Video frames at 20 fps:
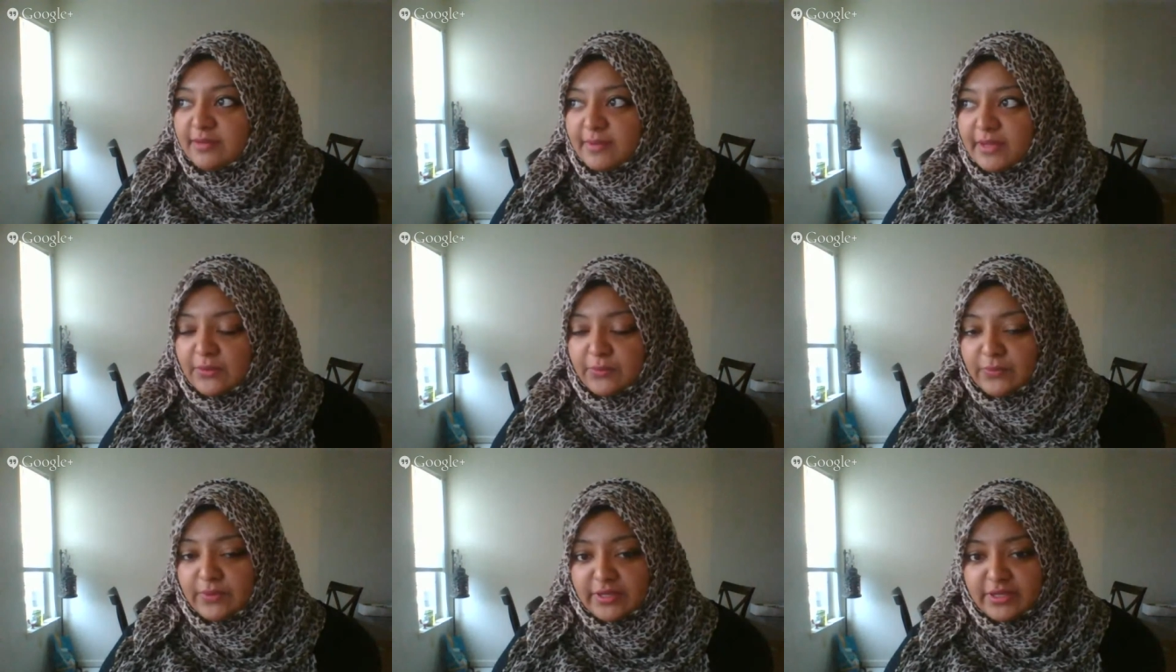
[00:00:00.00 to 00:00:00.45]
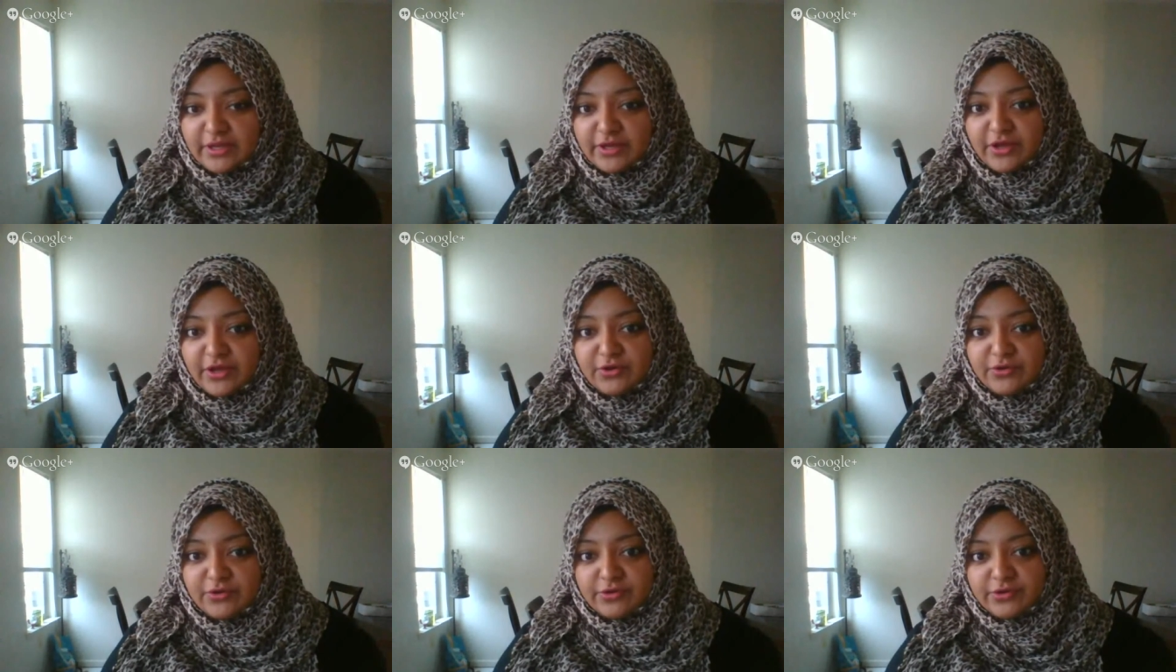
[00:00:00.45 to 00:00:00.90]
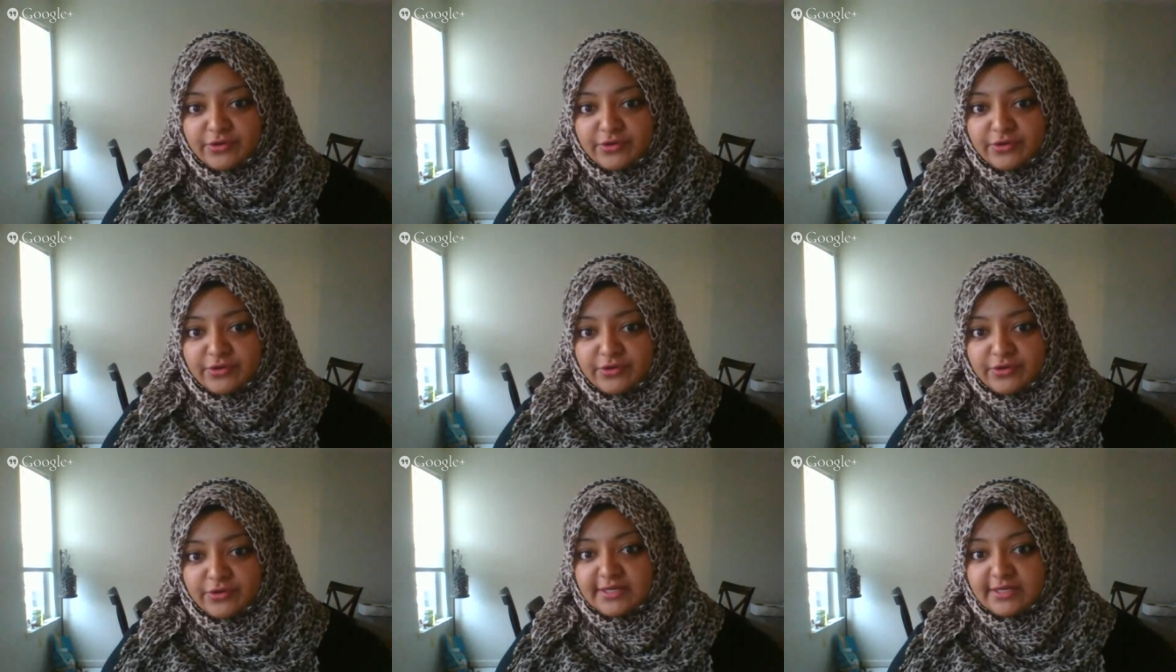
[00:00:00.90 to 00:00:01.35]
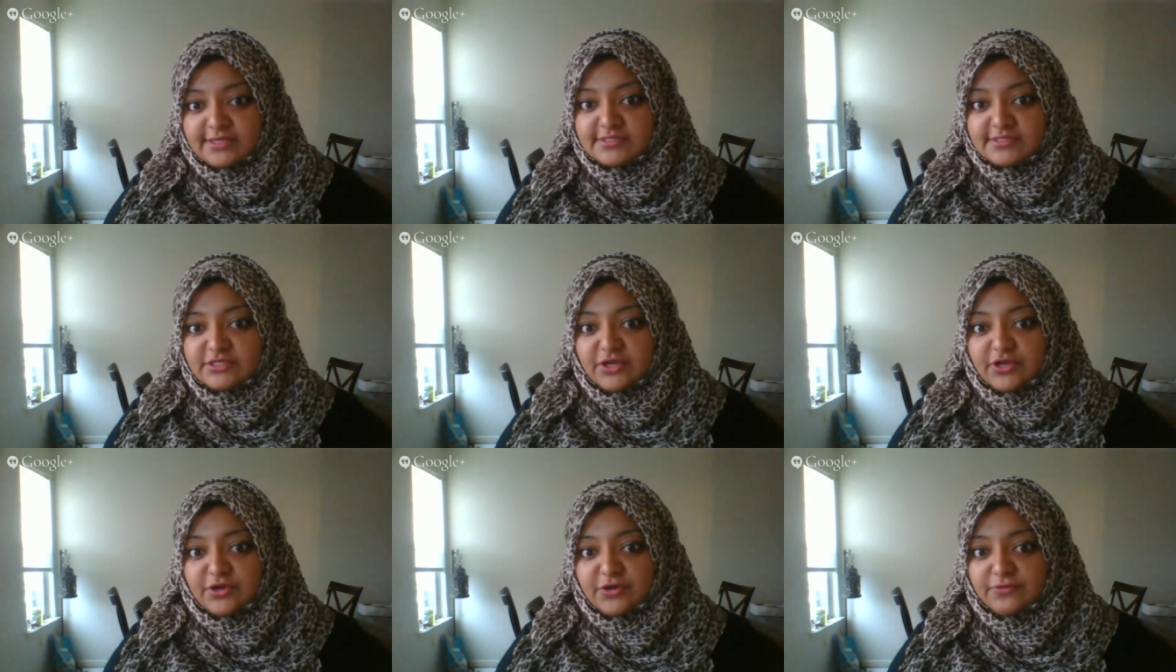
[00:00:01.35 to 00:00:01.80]
about a week ago,
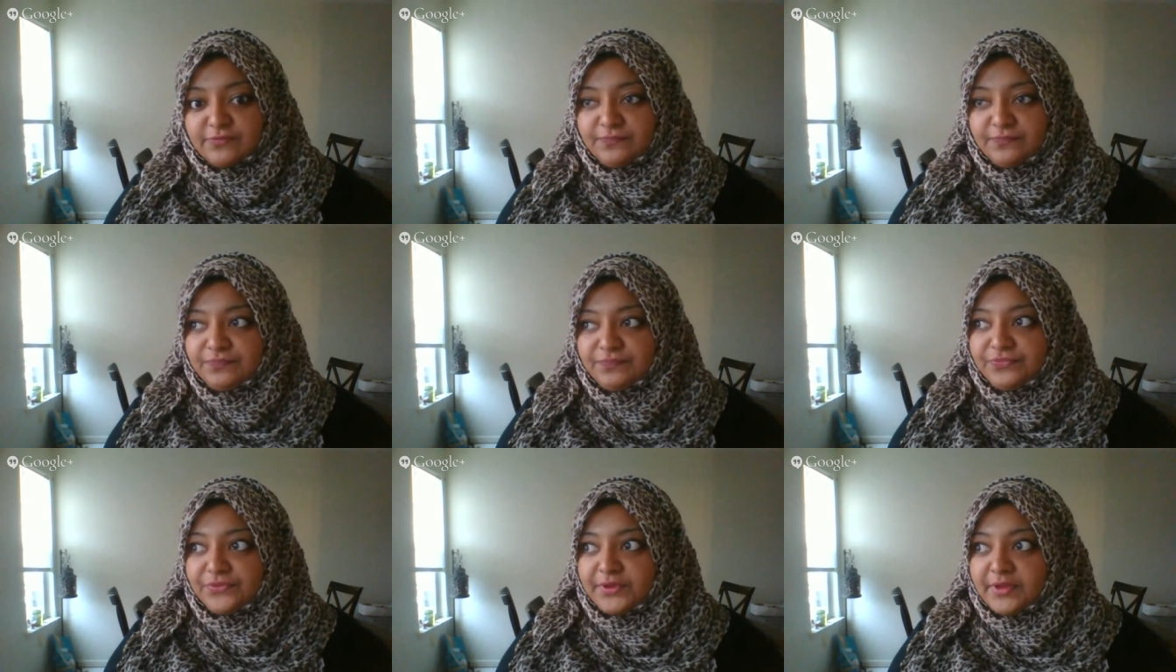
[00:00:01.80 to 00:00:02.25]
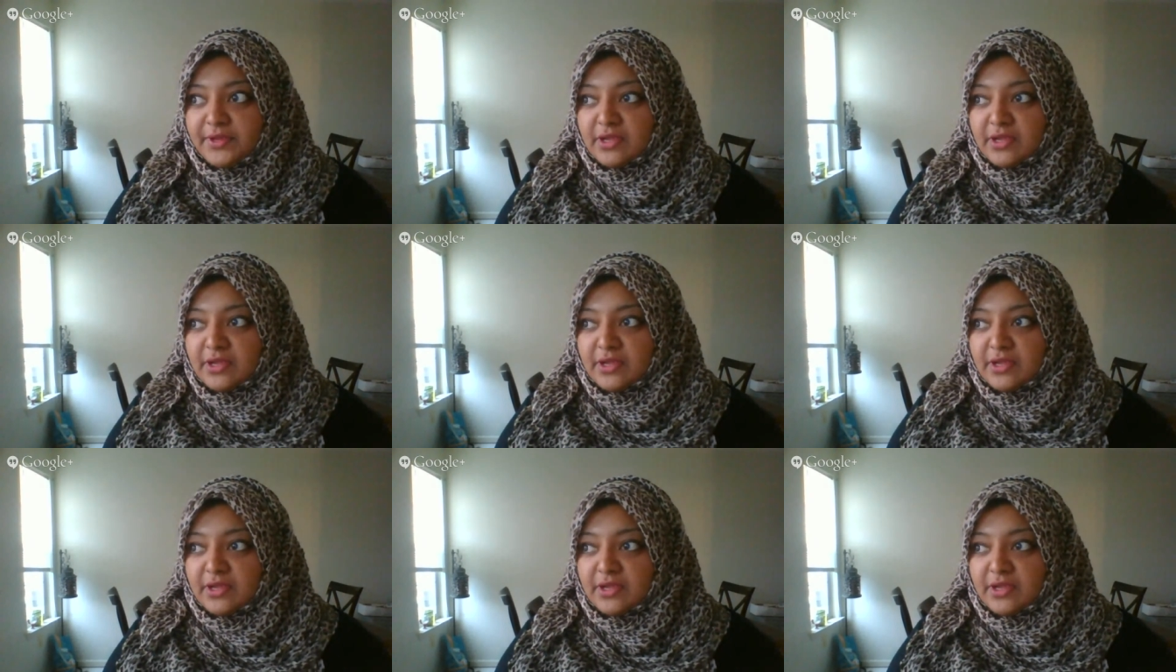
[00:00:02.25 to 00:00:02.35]
10 days ago,